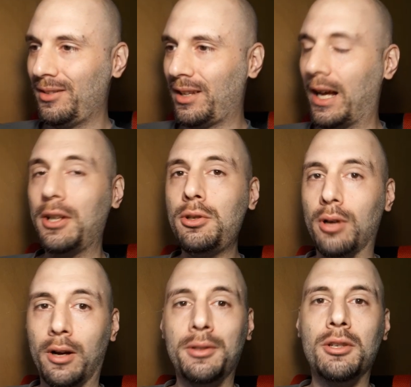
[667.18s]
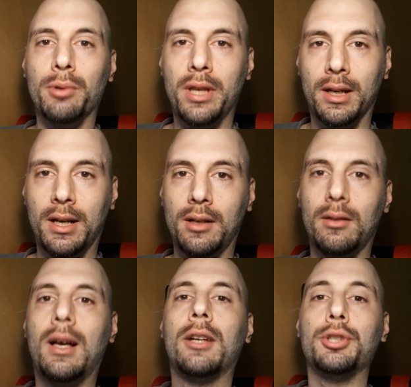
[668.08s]
How do you argue with that kind of
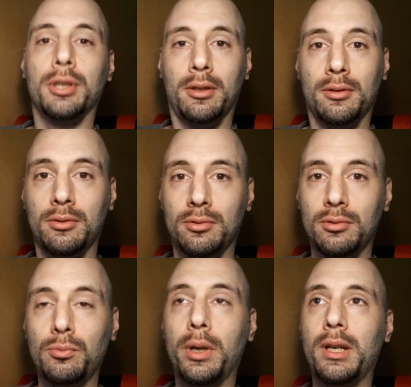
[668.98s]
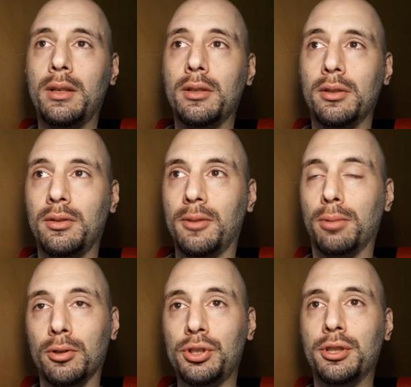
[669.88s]
logic when the
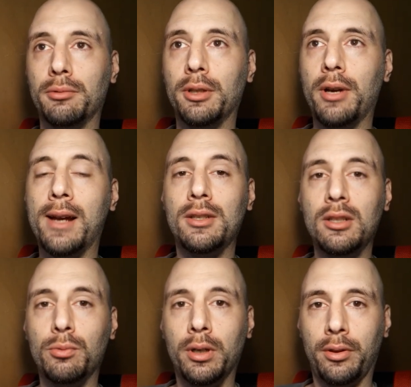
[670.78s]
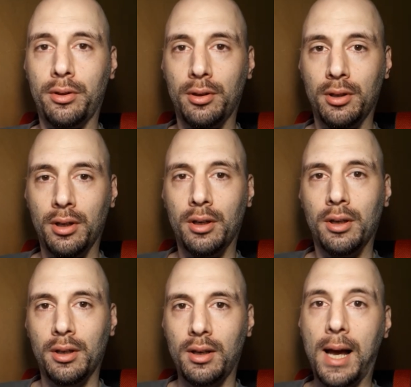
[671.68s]
person you're interacting with
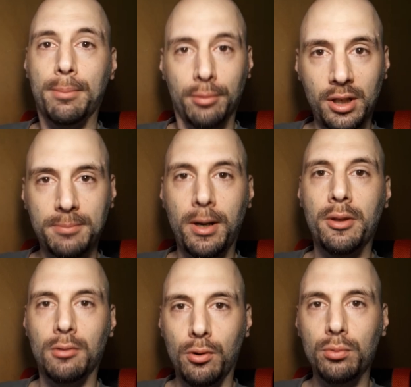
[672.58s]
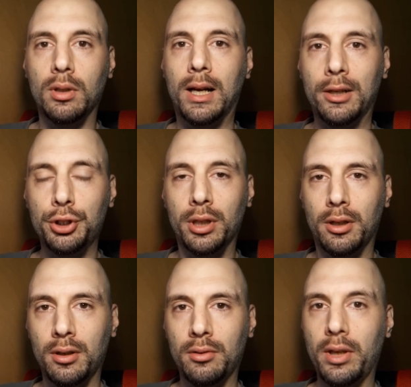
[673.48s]
operates by their own logic
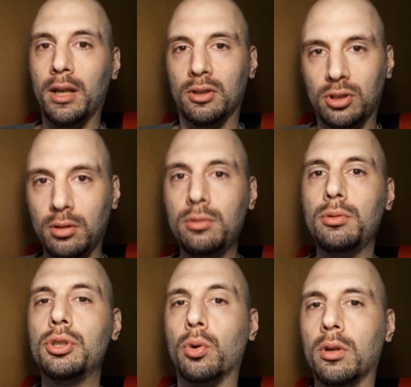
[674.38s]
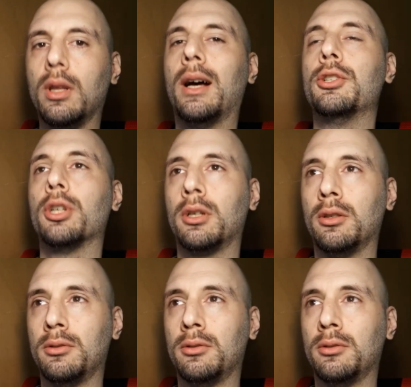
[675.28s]
that excludes your logic?